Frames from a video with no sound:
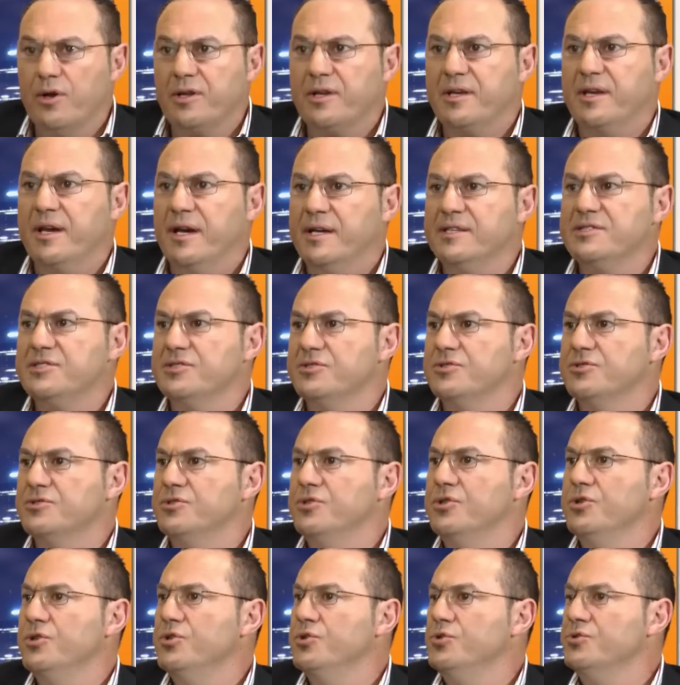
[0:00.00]
of cases,
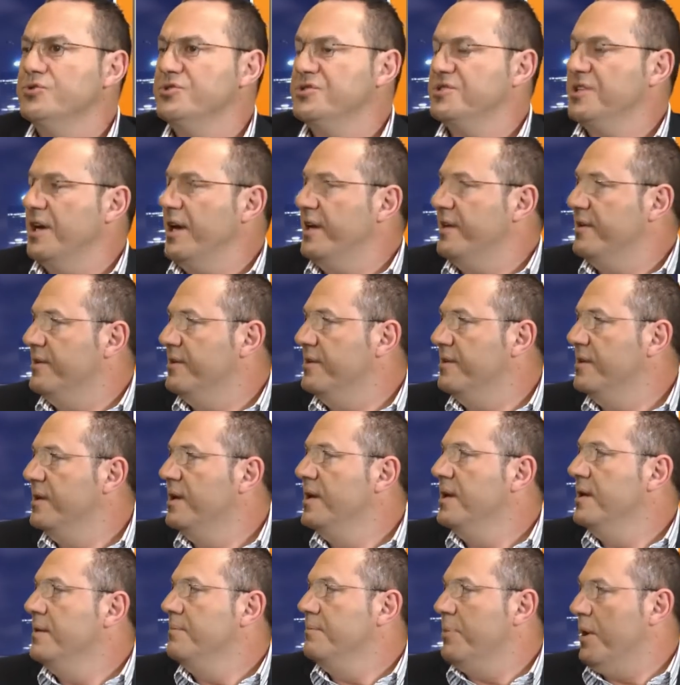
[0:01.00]
you say that
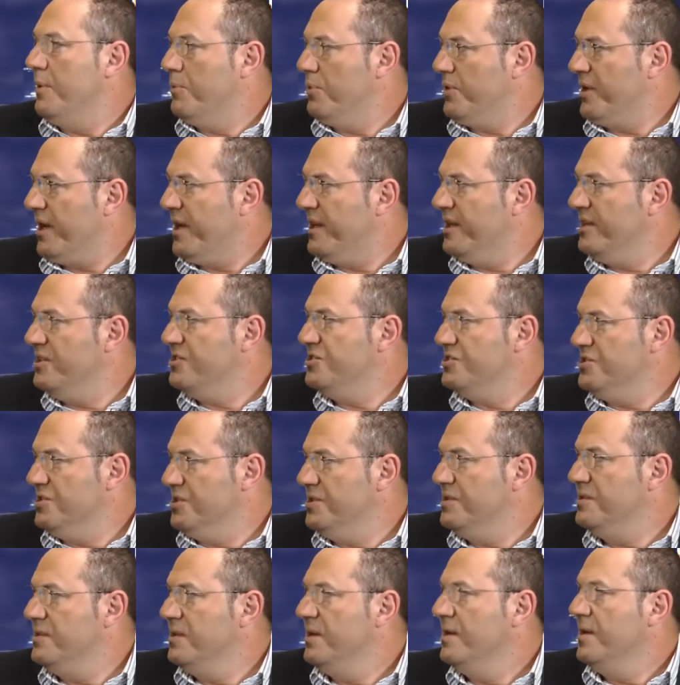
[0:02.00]
people get
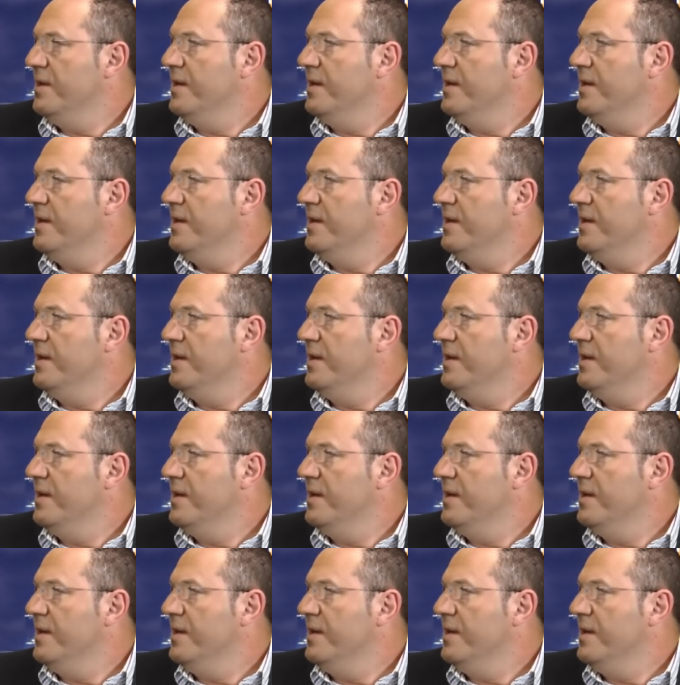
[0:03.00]
injured